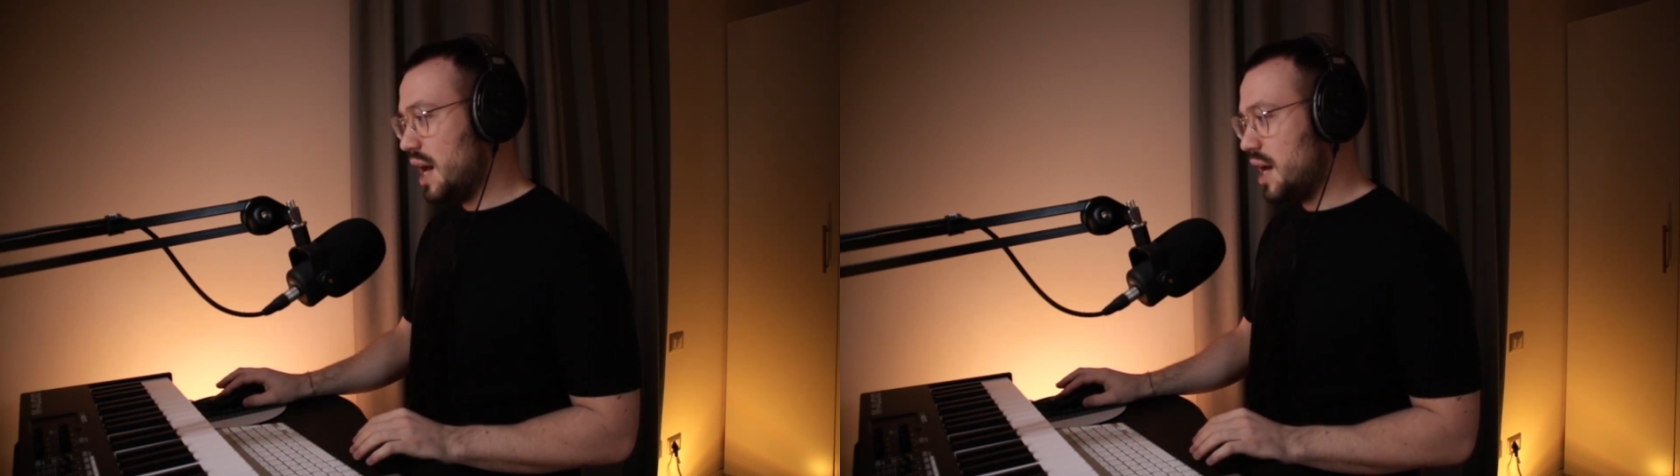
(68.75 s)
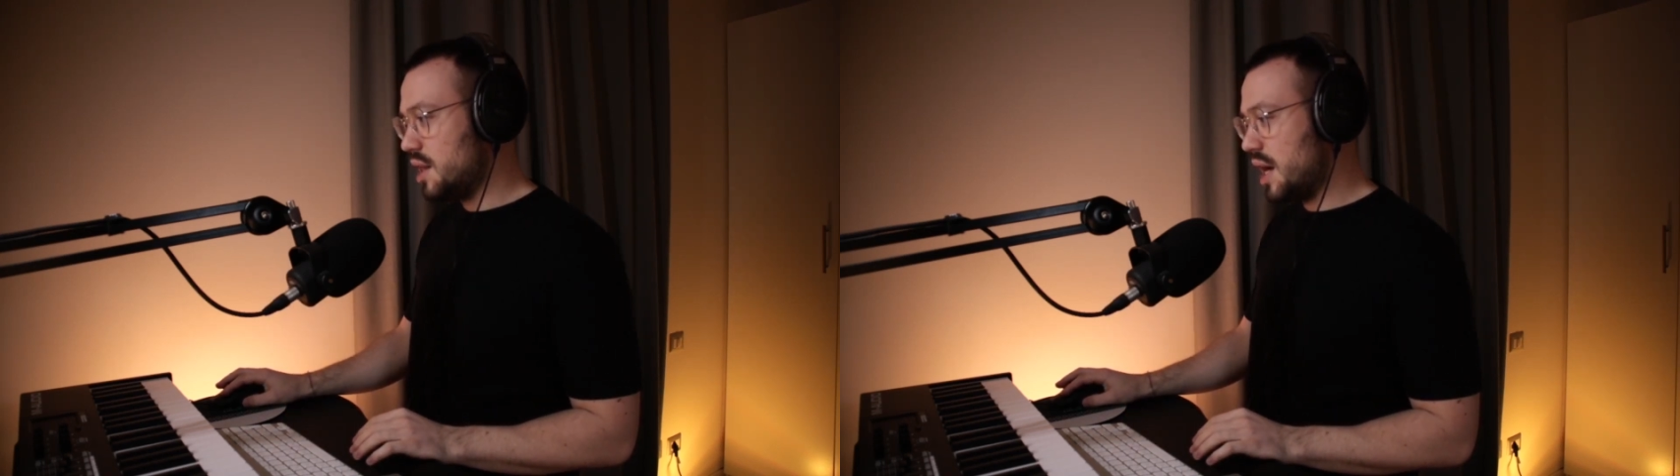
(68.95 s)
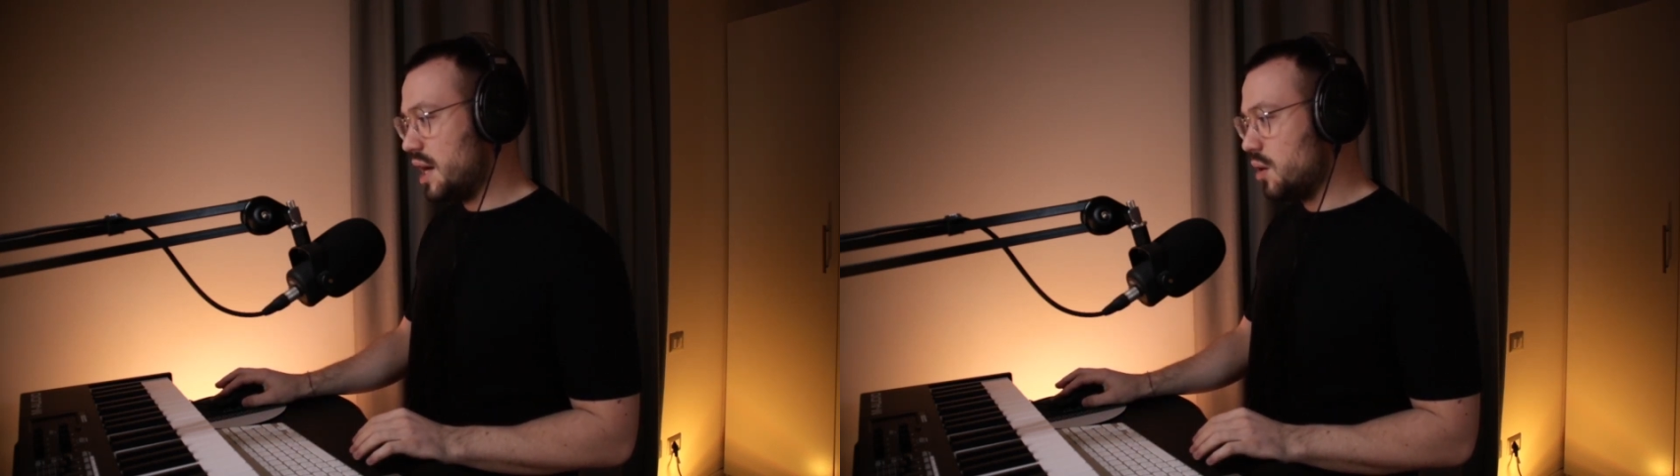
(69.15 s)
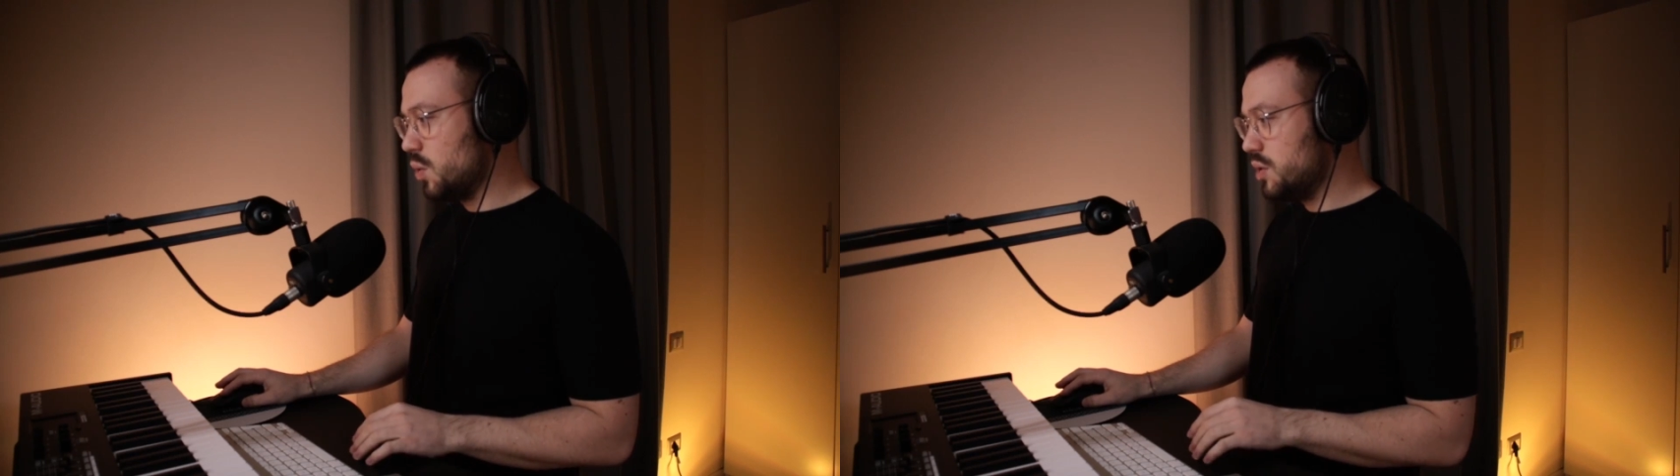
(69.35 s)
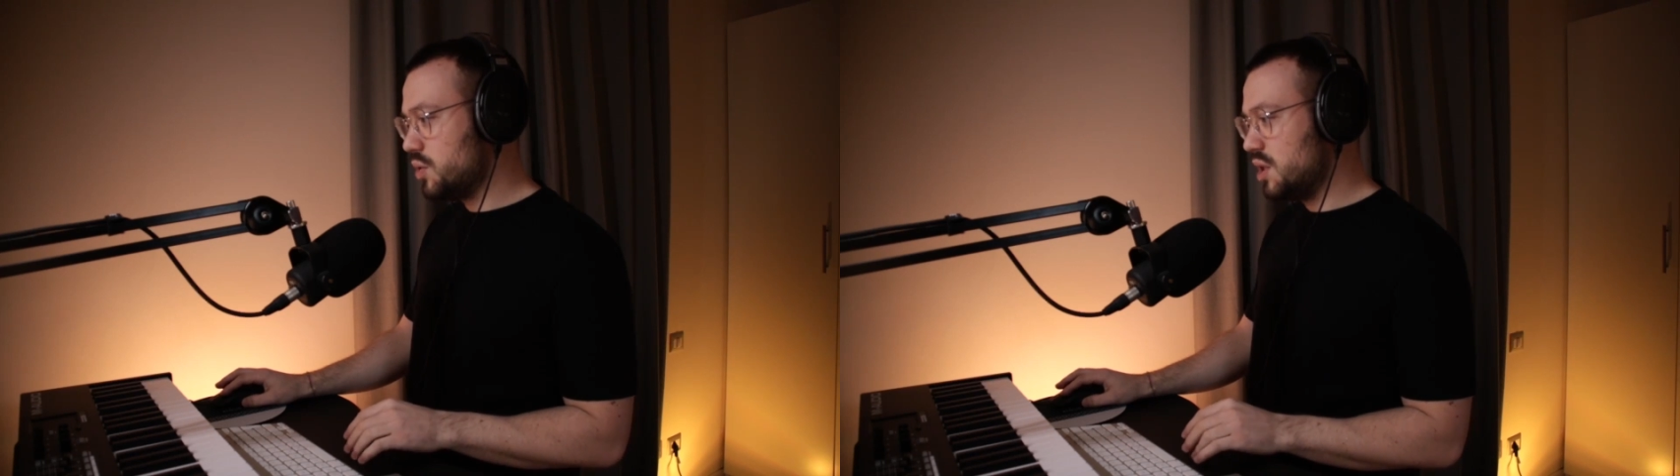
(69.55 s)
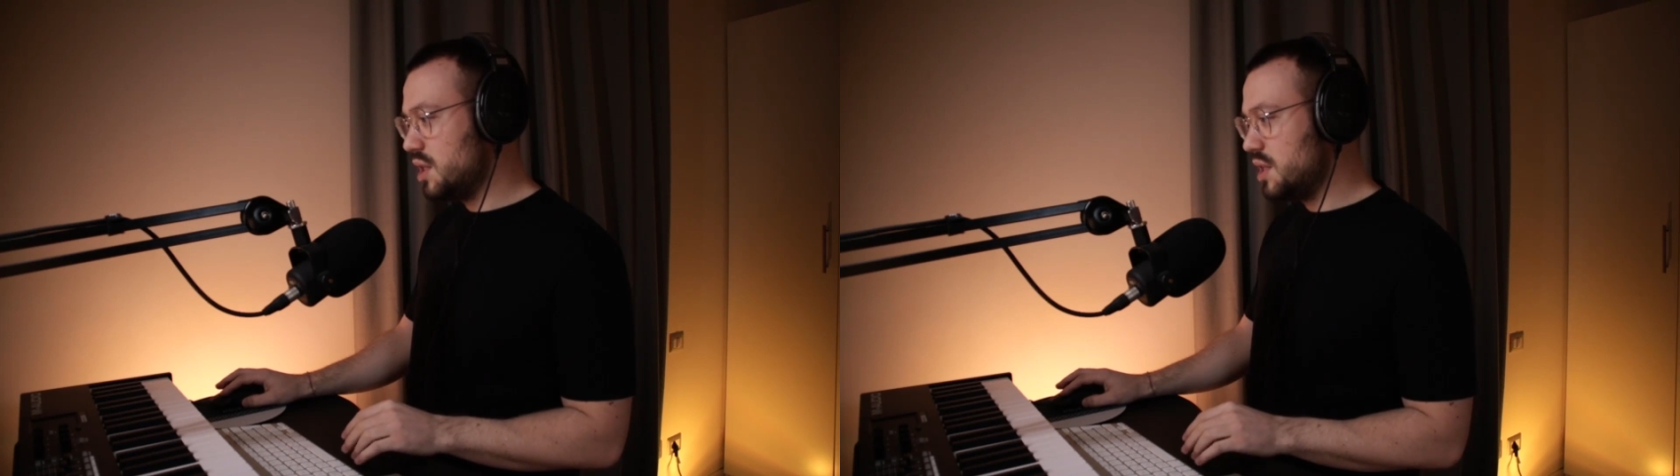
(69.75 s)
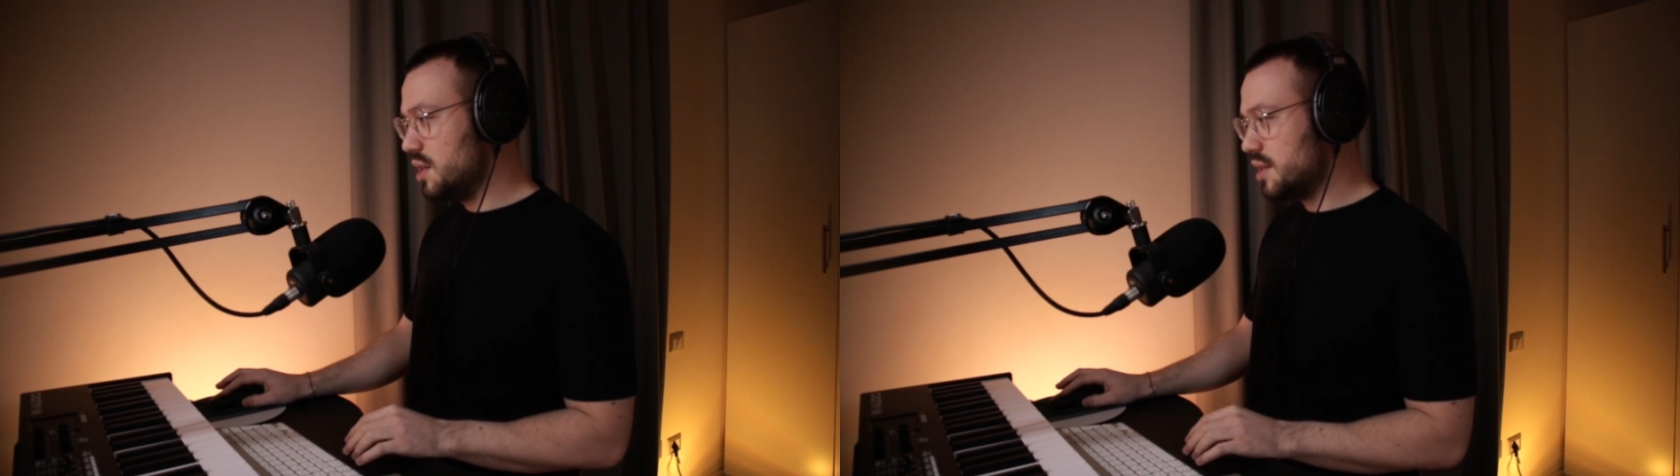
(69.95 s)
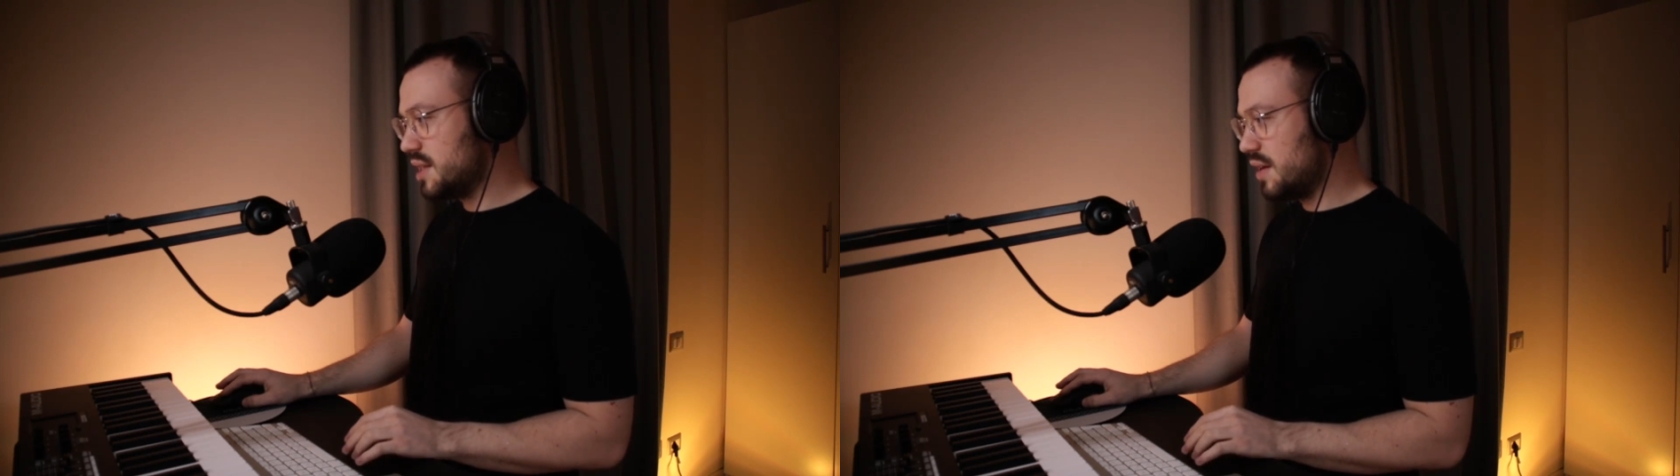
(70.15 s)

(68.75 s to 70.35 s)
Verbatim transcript: And I also did